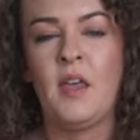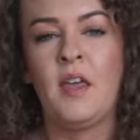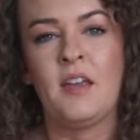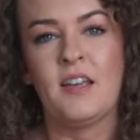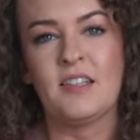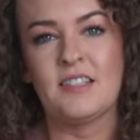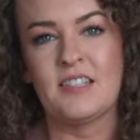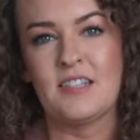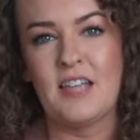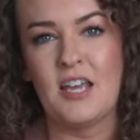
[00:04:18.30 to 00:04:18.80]

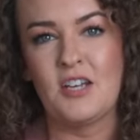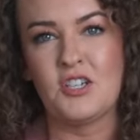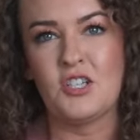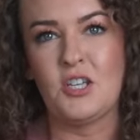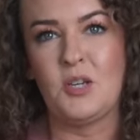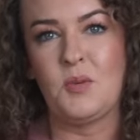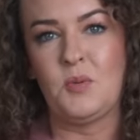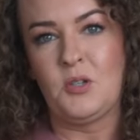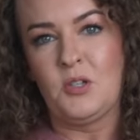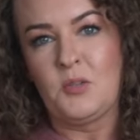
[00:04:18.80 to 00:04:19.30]
Because
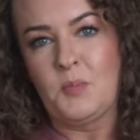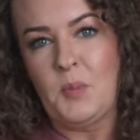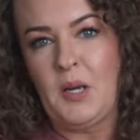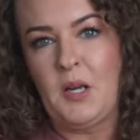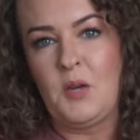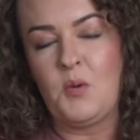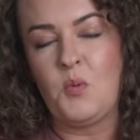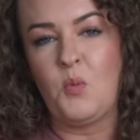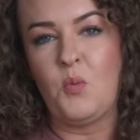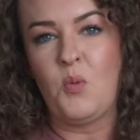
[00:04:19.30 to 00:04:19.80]
essentially when you're
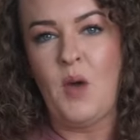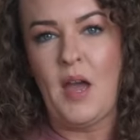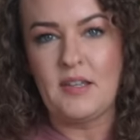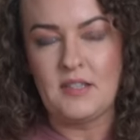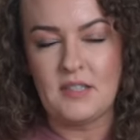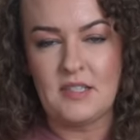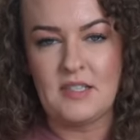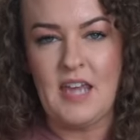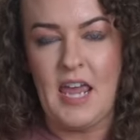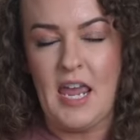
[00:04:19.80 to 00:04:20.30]
putting
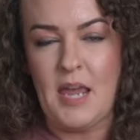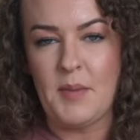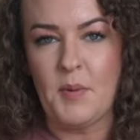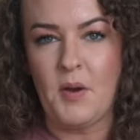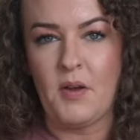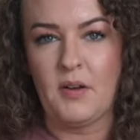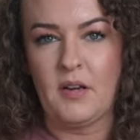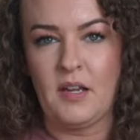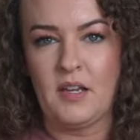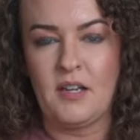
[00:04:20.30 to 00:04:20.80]
wet tape
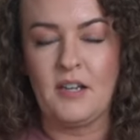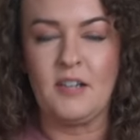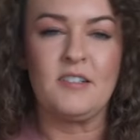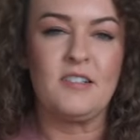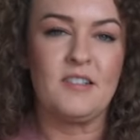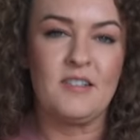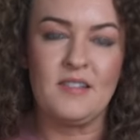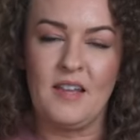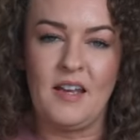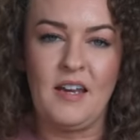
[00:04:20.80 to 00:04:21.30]
on it, you're
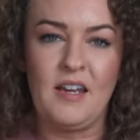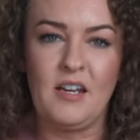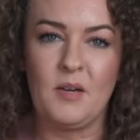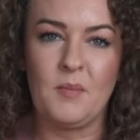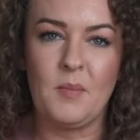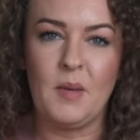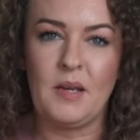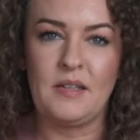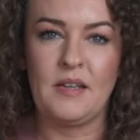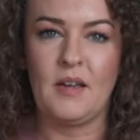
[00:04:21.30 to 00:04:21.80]
just thinning your
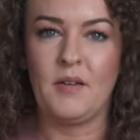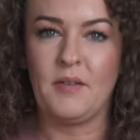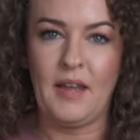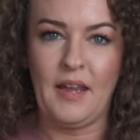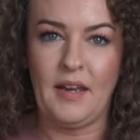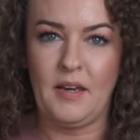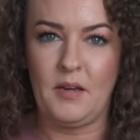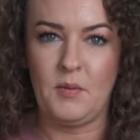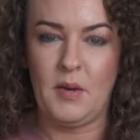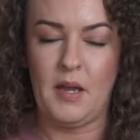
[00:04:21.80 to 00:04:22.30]
mud down
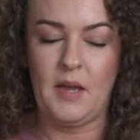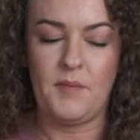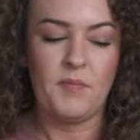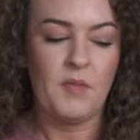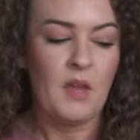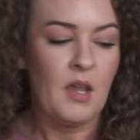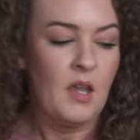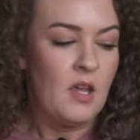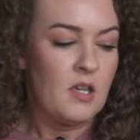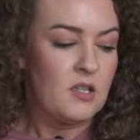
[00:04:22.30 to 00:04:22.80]
anyway.
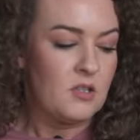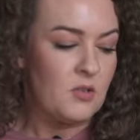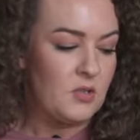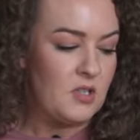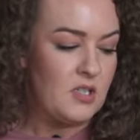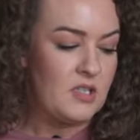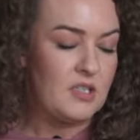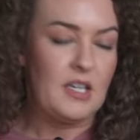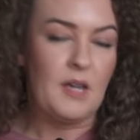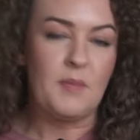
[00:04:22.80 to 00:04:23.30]
So
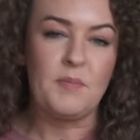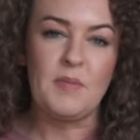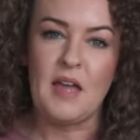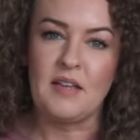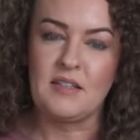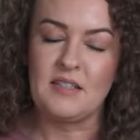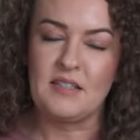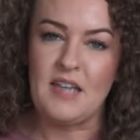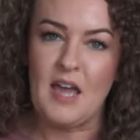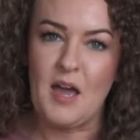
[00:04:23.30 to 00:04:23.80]
just skip
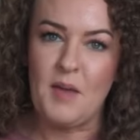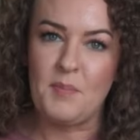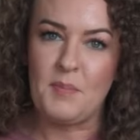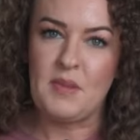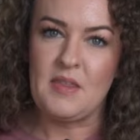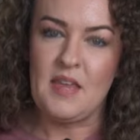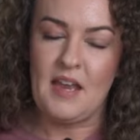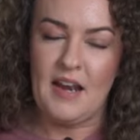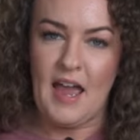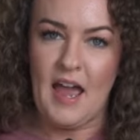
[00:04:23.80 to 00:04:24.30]
that step
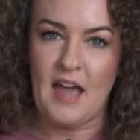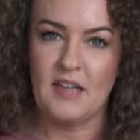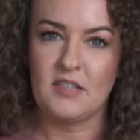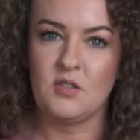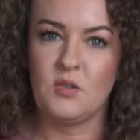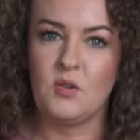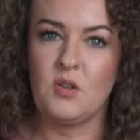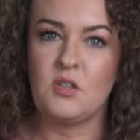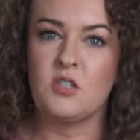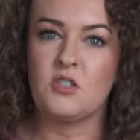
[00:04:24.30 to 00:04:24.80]
and that
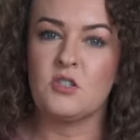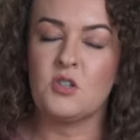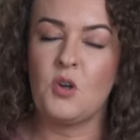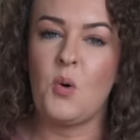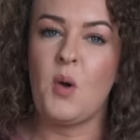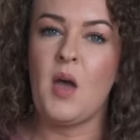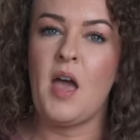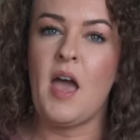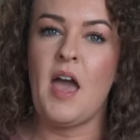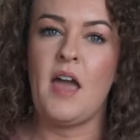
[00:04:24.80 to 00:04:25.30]
hassle and just
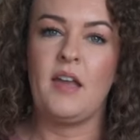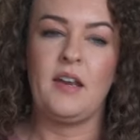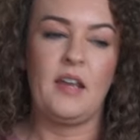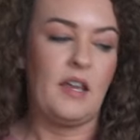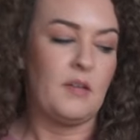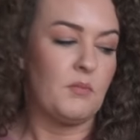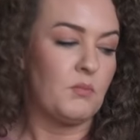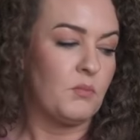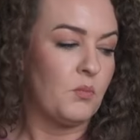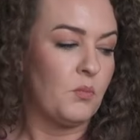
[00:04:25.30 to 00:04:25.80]
go ahead
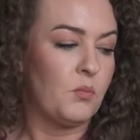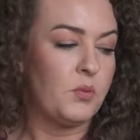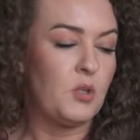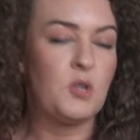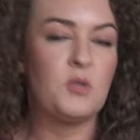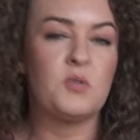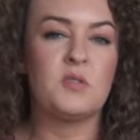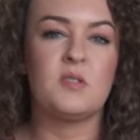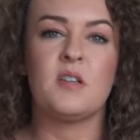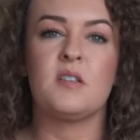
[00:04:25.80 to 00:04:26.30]
and
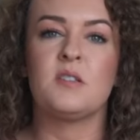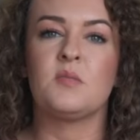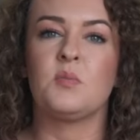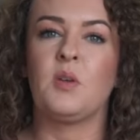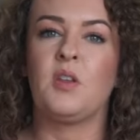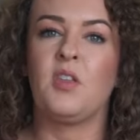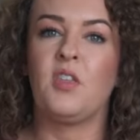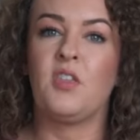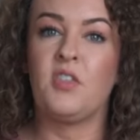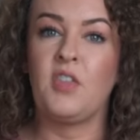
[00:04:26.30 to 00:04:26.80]
use this
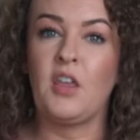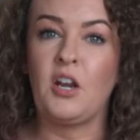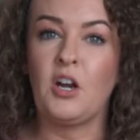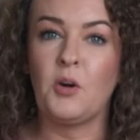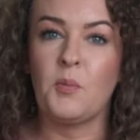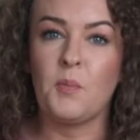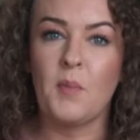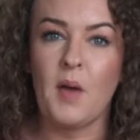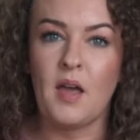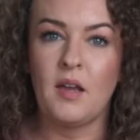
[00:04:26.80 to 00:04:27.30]
with
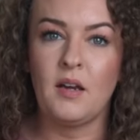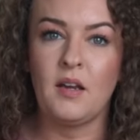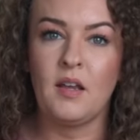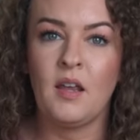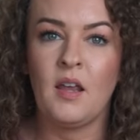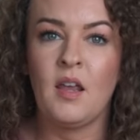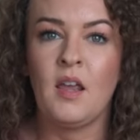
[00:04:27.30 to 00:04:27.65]
thinner mud.